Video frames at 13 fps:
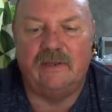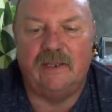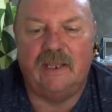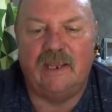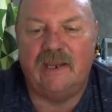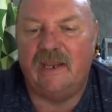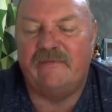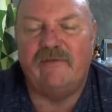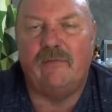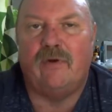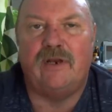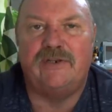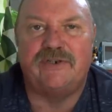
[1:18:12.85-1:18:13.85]

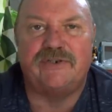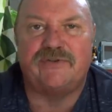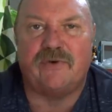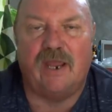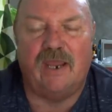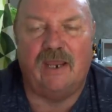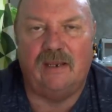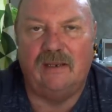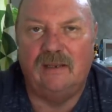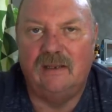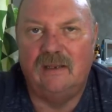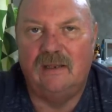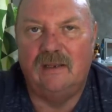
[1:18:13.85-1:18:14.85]
everyone is just
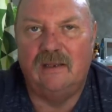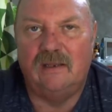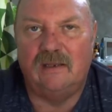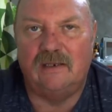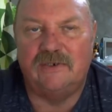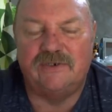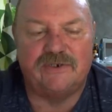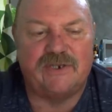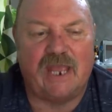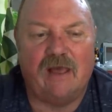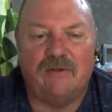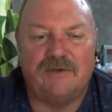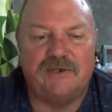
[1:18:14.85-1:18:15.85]

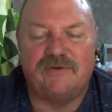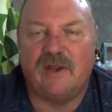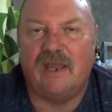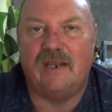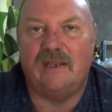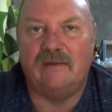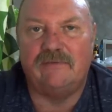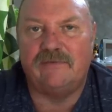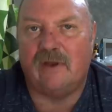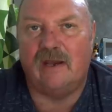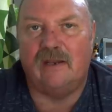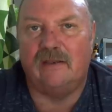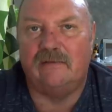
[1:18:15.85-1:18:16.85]
out to try
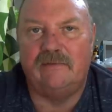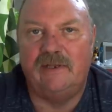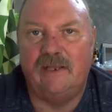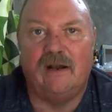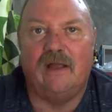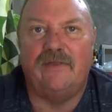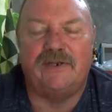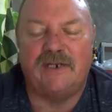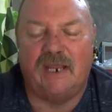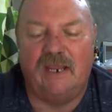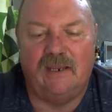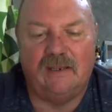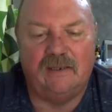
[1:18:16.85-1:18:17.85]
to get on the
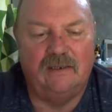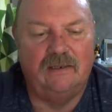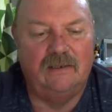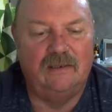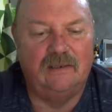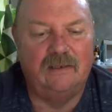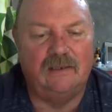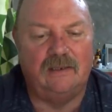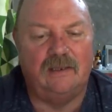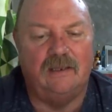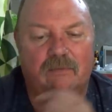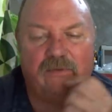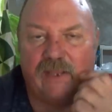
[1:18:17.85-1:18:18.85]
take.
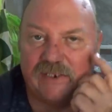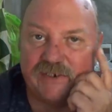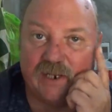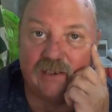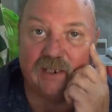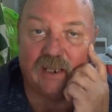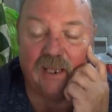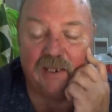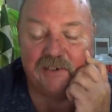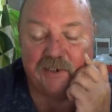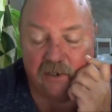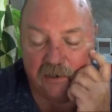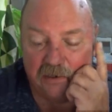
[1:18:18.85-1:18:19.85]
Well, that's not the
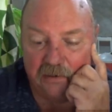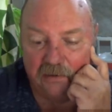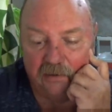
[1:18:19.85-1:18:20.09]
case here.